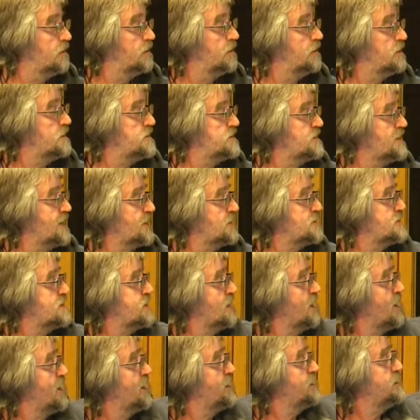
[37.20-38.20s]
This next
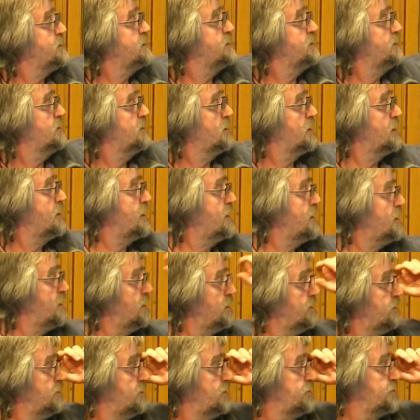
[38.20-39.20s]
slide
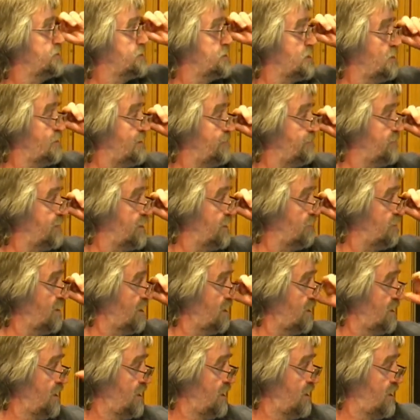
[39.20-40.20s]
uh, doesn't show up very
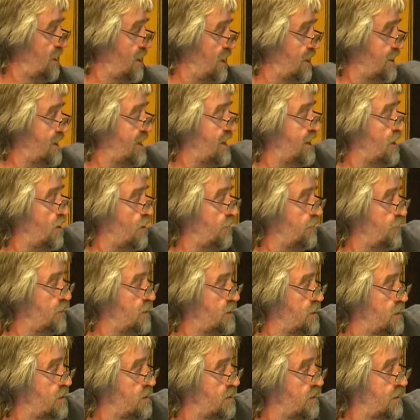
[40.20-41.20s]
well. Okay, on
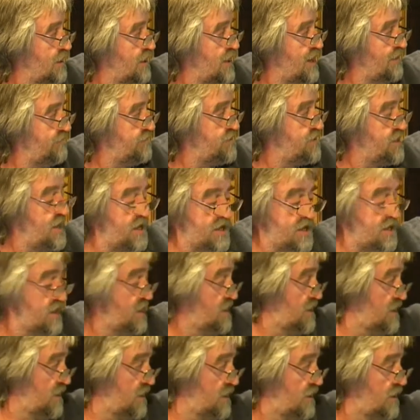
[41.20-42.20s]
the left here,
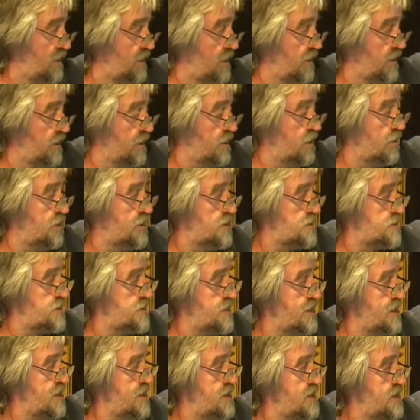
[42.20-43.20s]
you can
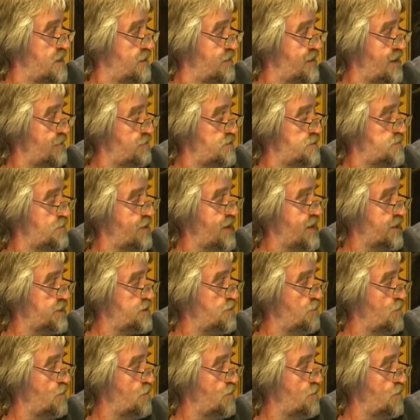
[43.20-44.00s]
see that was reactor